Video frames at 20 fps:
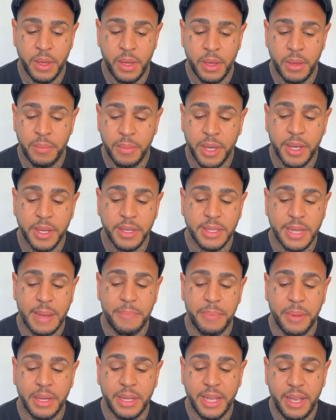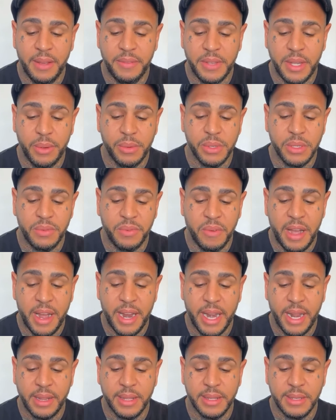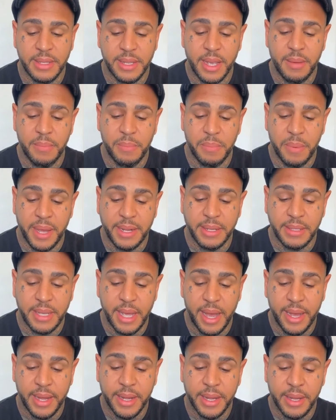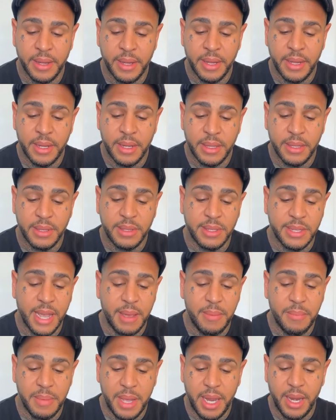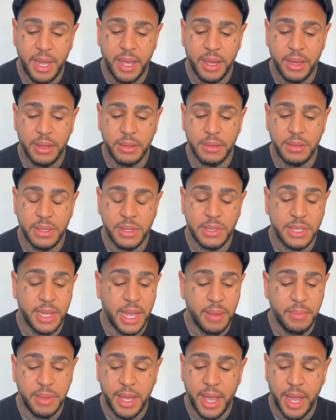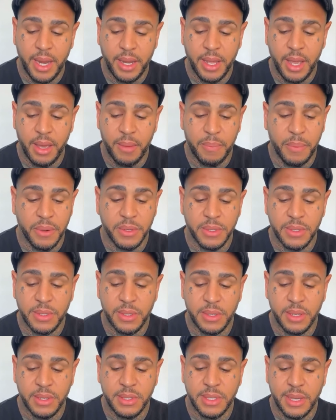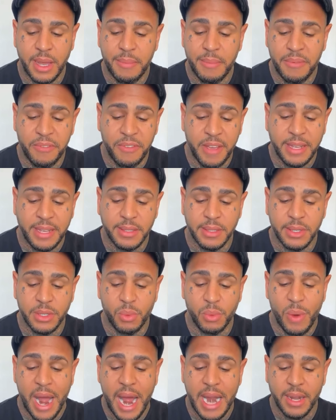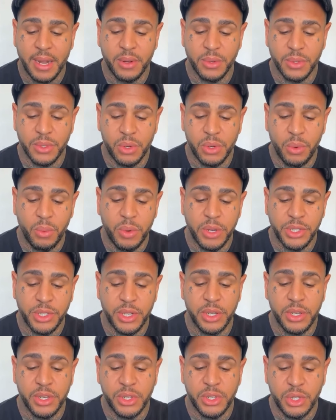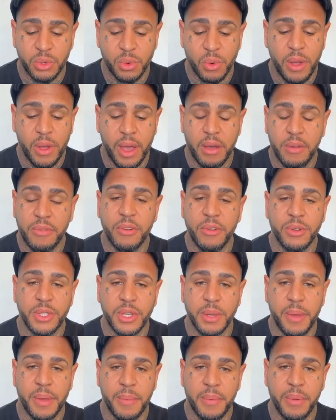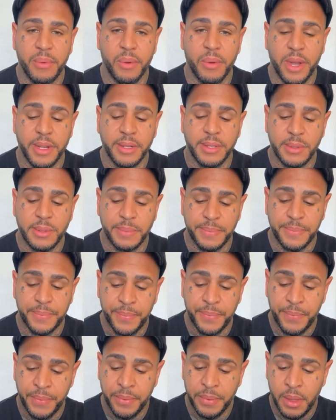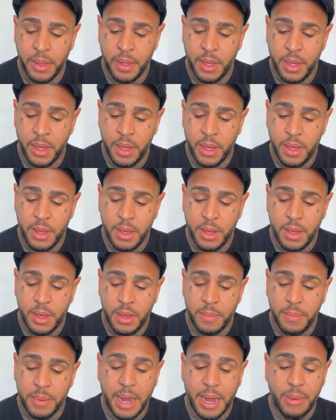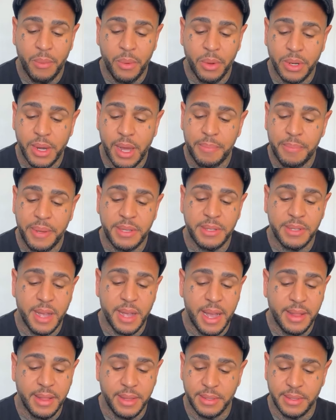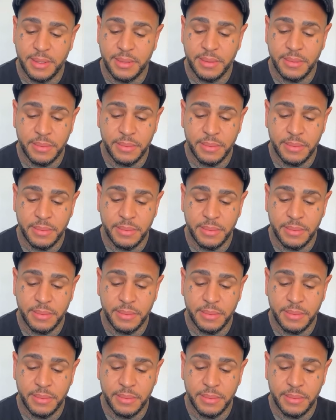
Because I believed he was fighting the same big tech the same media, the same gatekeepers, the same faceless radicals who wish to destroy our First Amendment rights. But I will not be silenced.